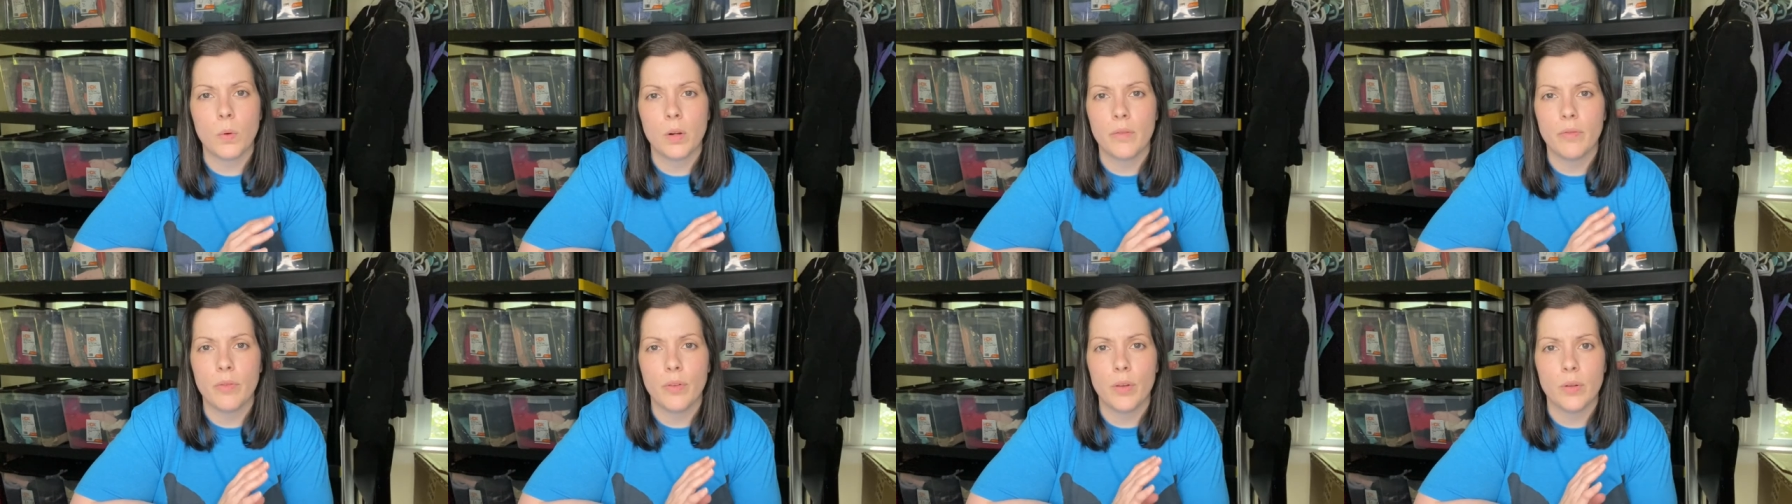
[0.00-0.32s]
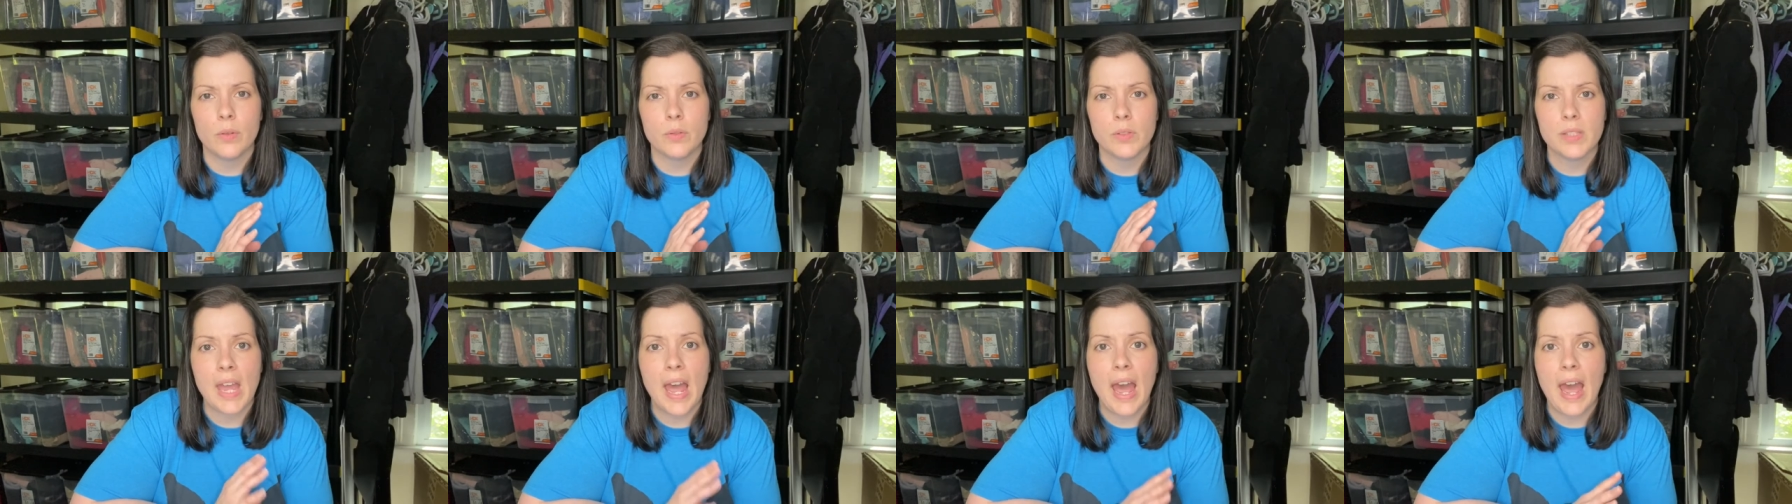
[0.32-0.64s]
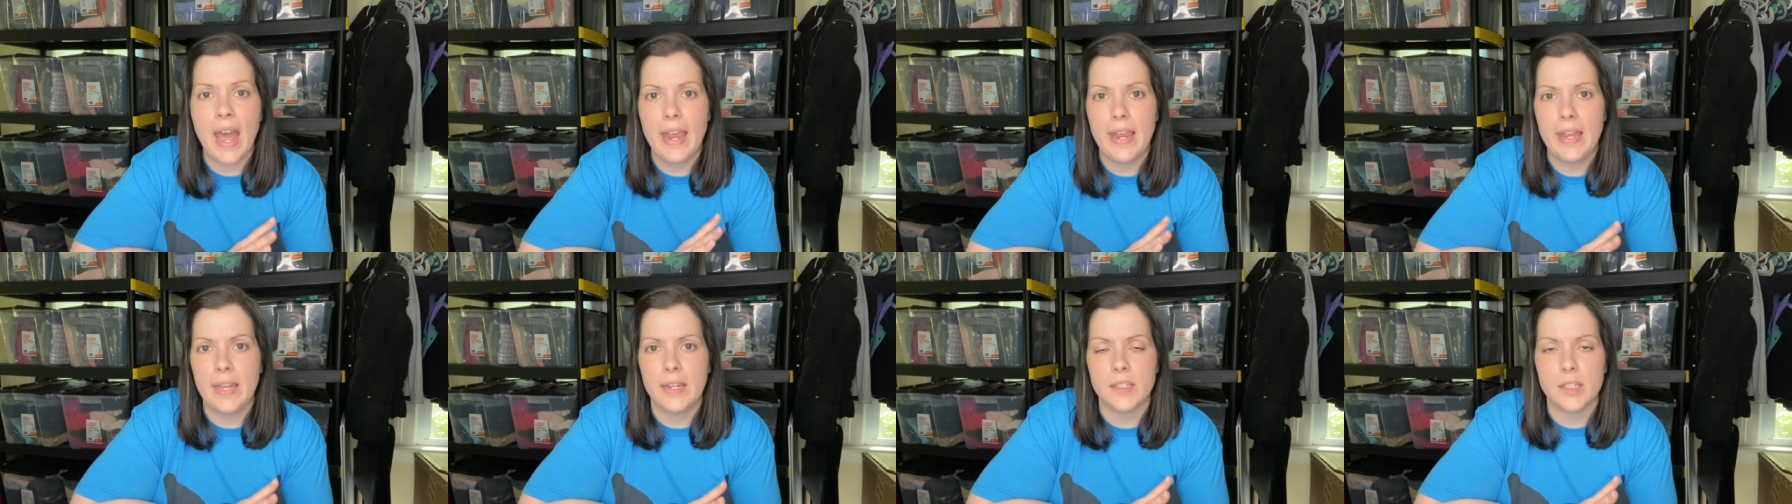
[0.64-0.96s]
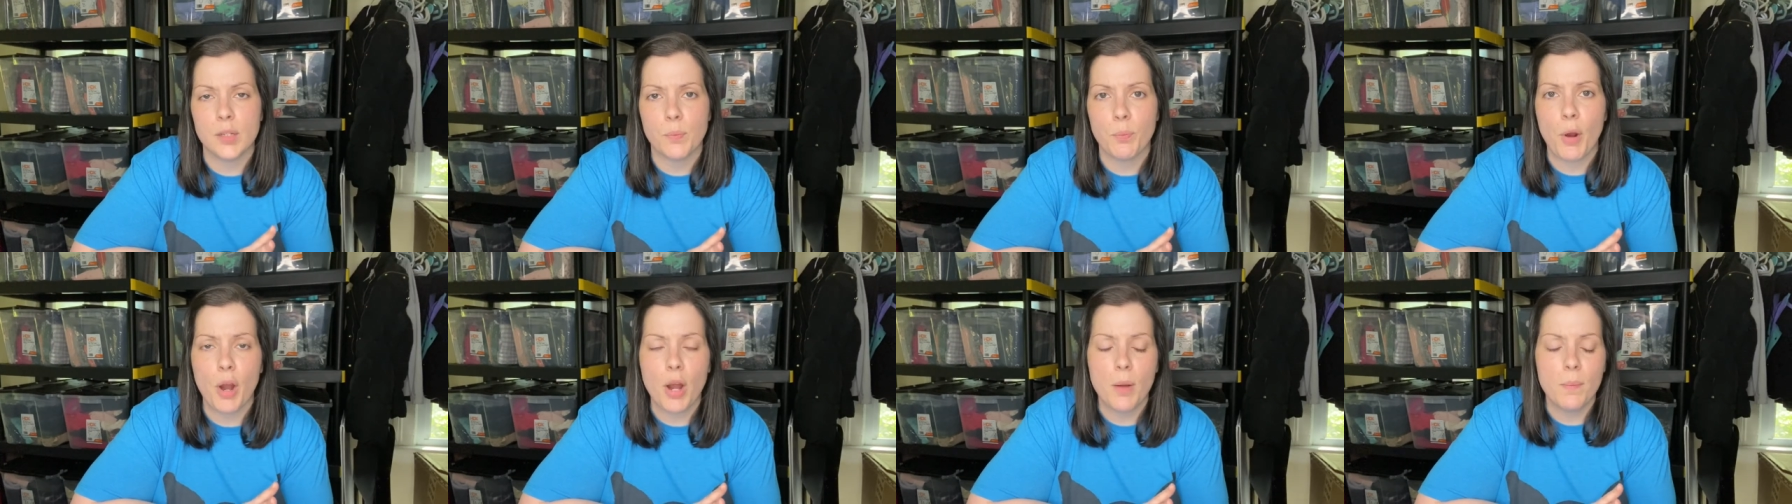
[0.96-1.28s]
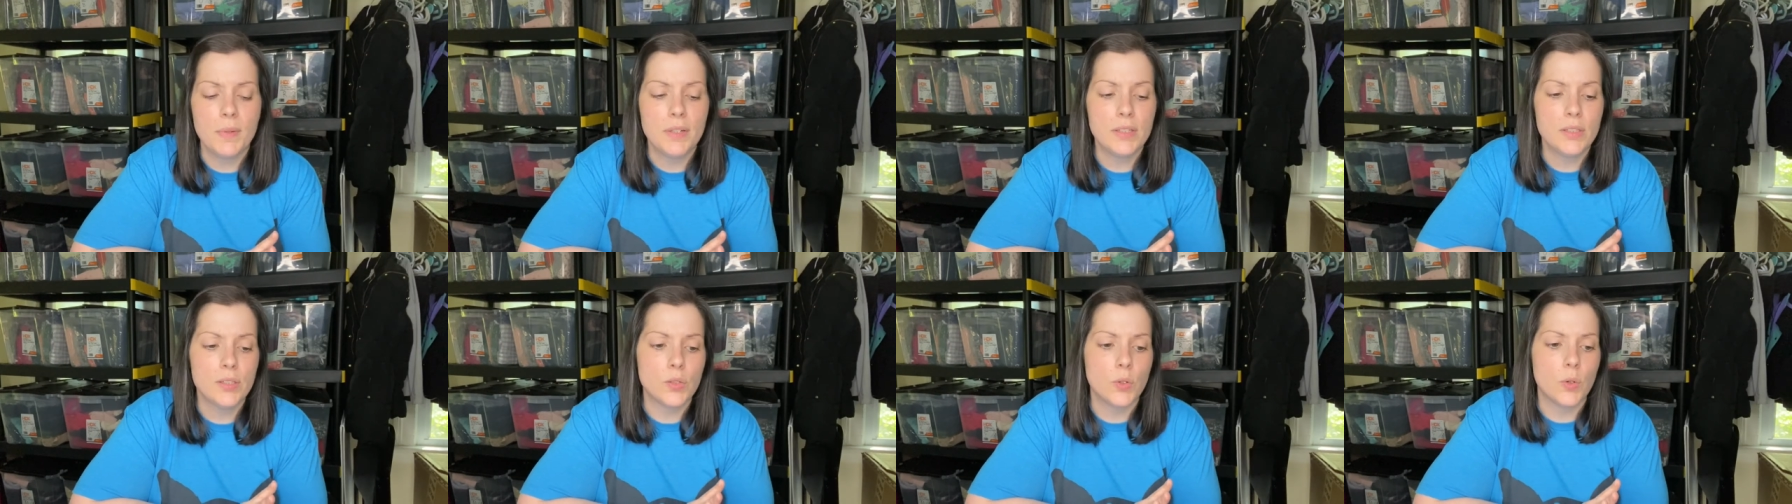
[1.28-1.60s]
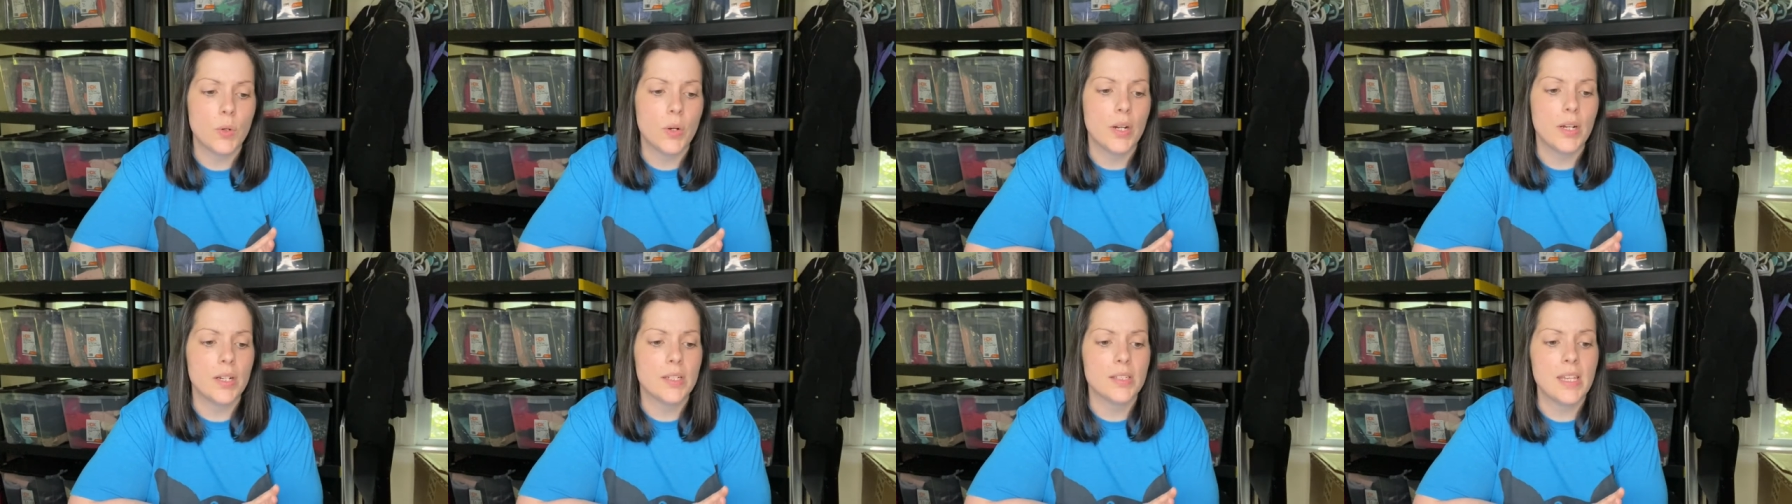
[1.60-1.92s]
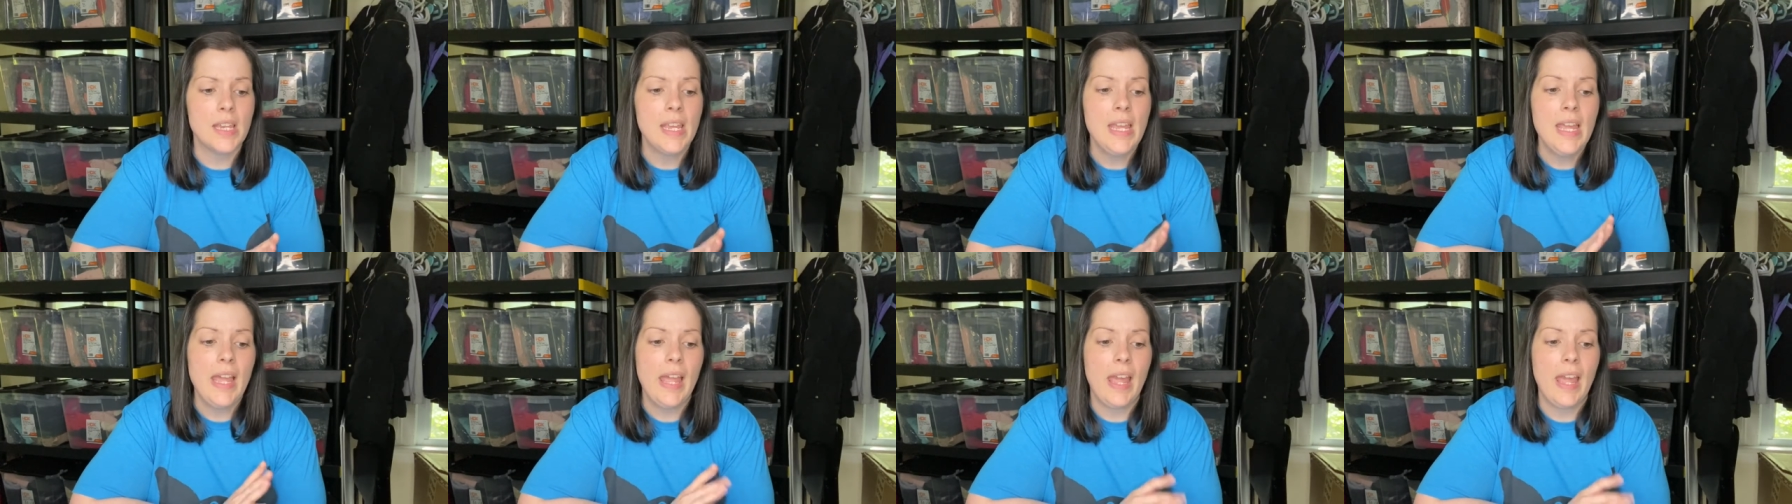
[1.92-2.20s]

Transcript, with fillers: of those high-end department stores